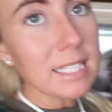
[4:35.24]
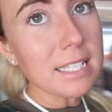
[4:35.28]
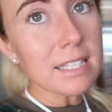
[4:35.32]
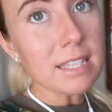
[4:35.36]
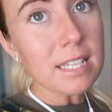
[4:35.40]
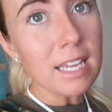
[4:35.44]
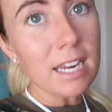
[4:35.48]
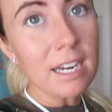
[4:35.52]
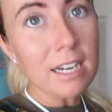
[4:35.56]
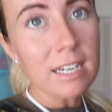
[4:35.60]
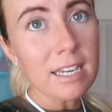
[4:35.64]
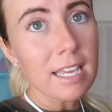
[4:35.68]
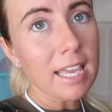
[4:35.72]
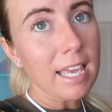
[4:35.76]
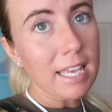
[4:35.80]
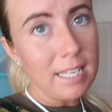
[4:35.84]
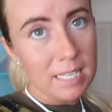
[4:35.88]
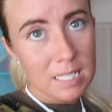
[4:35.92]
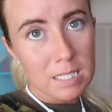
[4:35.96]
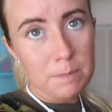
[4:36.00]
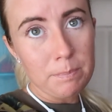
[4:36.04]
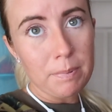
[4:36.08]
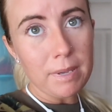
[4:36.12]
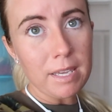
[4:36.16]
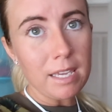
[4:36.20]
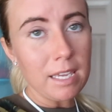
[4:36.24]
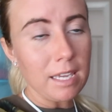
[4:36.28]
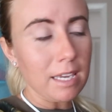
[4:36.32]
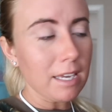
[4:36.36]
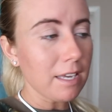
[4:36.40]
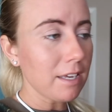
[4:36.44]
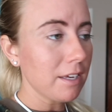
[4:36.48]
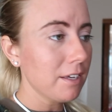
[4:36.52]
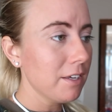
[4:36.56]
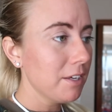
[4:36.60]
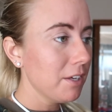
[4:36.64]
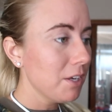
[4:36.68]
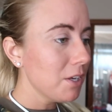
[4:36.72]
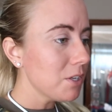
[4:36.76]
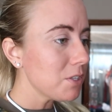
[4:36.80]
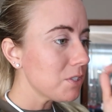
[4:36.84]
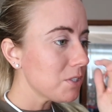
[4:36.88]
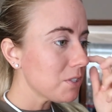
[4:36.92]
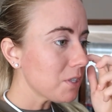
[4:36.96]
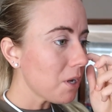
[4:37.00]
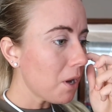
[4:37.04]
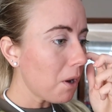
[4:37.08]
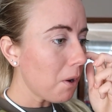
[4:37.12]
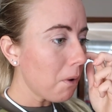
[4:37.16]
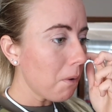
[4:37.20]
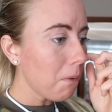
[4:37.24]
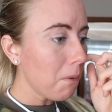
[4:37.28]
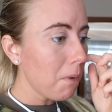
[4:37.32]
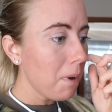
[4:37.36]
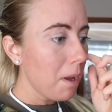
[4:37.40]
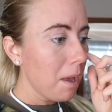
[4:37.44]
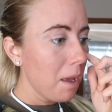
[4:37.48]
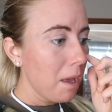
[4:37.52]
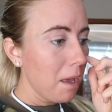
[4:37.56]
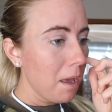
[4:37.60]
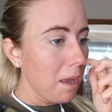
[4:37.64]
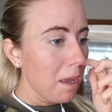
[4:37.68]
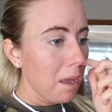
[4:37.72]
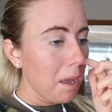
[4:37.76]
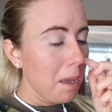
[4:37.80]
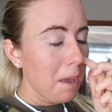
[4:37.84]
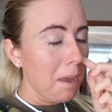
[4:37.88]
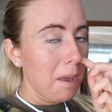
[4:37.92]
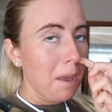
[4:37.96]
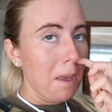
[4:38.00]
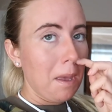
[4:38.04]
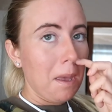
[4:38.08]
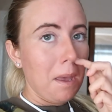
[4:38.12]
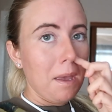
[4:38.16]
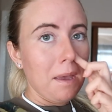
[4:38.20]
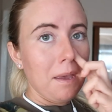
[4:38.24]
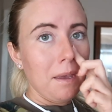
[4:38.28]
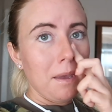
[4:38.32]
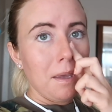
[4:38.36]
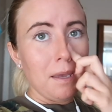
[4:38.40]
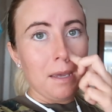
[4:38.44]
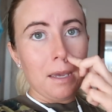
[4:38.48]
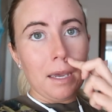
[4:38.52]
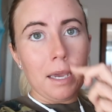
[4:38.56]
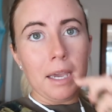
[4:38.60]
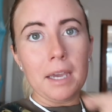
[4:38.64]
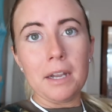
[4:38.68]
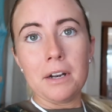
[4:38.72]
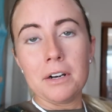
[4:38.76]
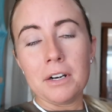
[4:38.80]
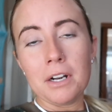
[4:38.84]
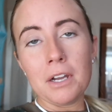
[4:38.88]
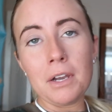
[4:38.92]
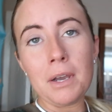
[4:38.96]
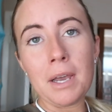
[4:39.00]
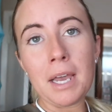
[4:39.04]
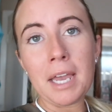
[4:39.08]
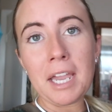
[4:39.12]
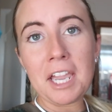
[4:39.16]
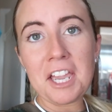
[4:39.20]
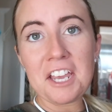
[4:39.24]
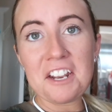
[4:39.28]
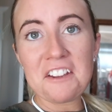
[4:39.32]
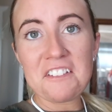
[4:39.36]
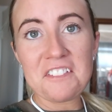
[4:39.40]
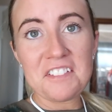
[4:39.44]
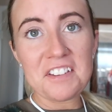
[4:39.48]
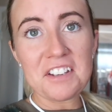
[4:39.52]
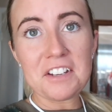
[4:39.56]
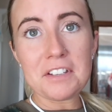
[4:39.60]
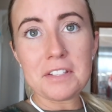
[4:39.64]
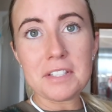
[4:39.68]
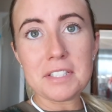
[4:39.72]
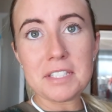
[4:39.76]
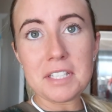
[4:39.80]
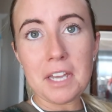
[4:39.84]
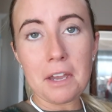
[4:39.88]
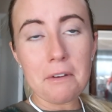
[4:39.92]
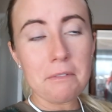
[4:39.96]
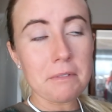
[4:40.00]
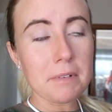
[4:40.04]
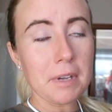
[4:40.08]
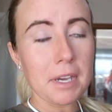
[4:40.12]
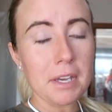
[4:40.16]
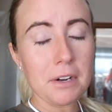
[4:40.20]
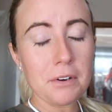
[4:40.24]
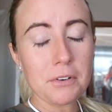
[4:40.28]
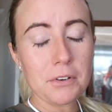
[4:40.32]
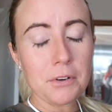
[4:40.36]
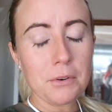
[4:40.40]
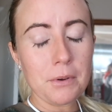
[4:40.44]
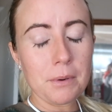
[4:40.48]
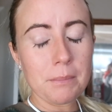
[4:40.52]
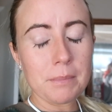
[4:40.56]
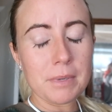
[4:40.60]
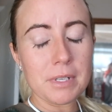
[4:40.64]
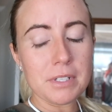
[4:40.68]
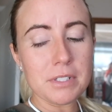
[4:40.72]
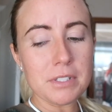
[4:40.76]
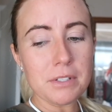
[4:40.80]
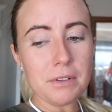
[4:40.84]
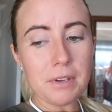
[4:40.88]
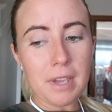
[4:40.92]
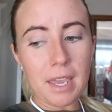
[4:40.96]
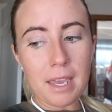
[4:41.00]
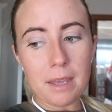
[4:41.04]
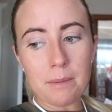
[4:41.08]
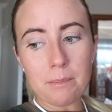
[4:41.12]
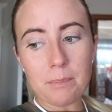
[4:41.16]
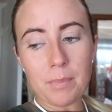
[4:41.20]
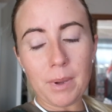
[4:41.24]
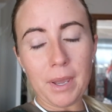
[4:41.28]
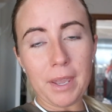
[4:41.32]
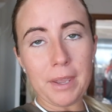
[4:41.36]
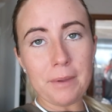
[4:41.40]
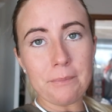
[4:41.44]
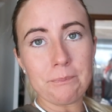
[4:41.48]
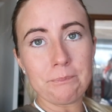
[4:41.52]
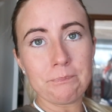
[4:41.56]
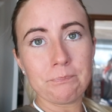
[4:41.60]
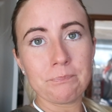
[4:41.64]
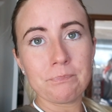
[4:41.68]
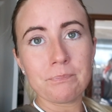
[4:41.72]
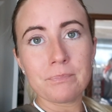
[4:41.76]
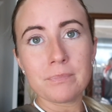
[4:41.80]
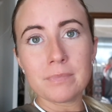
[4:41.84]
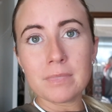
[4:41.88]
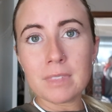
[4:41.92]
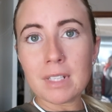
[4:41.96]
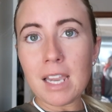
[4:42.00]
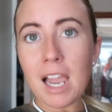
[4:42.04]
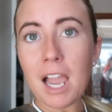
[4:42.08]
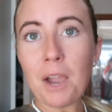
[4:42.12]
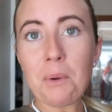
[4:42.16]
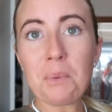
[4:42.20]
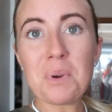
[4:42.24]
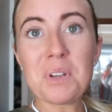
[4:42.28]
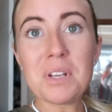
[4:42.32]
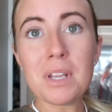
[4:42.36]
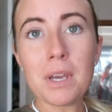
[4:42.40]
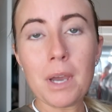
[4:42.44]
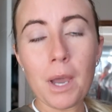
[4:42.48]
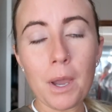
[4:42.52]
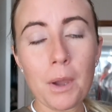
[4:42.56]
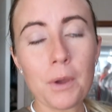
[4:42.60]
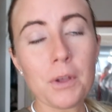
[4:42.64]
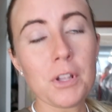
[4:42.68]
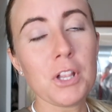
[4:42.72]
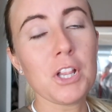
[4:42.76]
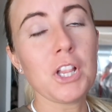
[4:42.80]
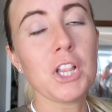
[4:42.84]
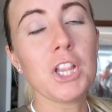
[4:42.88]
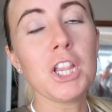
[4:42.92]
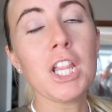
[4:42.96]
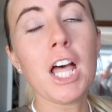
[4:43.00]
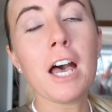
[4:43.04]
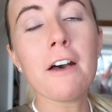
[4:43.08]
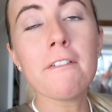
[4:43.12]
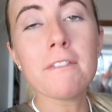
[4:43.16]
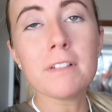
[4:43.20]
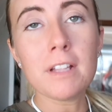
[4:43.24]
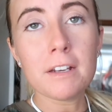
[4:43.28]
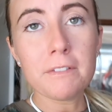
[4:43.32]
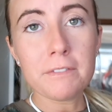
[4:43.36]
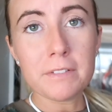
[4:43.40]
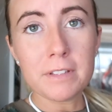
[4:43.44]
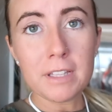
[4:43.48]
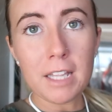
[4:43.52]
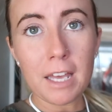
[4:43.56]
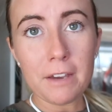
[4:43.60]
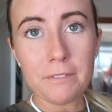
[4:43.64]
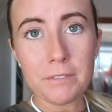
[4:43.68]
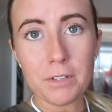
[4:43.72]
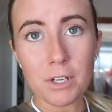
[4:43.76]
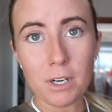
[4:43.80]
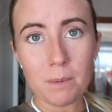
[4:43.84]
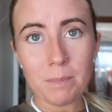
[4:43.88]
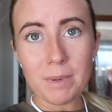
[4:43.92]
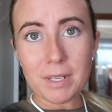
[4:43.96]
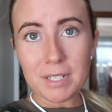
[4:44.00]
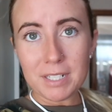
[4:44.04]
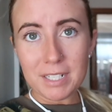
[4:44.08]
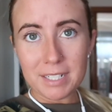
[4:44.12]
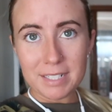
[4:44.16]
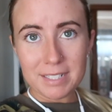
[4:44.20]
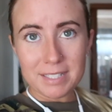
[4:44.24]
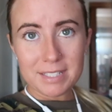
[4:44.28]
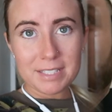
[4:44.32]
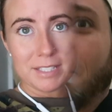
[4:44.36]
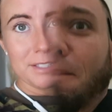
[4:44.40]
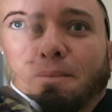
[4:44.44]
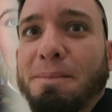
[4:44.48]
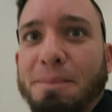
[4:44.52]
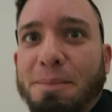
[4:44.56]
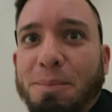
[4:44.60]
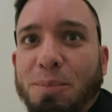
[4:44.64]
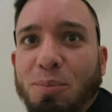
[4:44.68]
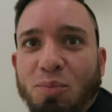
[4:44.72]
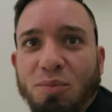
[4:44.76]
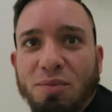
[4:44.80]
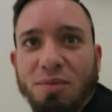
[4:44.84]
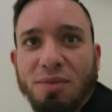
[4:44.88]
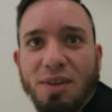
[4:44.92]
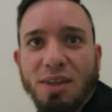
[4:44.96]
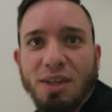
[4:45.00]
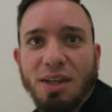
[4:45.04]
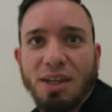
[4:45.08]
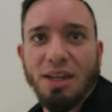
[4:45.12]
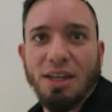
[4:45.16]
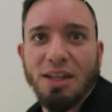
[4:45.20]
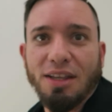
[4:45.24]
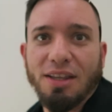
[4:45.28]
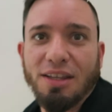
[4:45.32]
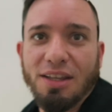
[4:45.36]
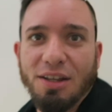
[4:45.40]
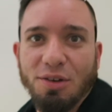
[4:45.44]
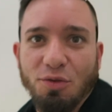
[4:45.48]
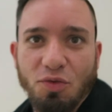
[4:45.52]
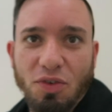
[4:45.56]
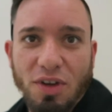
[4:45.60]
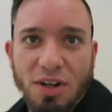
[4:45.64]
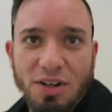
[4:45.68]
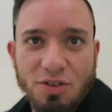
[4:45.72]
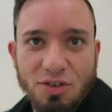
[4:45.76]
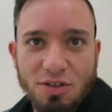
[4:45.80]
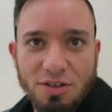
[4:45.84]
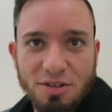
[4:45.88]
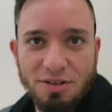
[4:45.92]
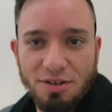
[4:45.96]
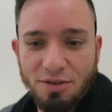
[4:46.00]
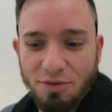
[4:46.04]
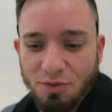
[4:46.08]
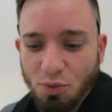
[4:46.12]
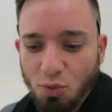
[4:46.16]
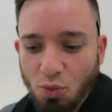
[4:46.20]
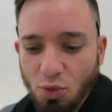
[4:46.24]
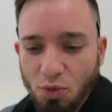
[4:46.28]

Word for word: in there and he's peeing. So, I don't know, I gotta figure this out. I don't know what I'm gonna do yet, but I would love, love, love your opinions. The adventures of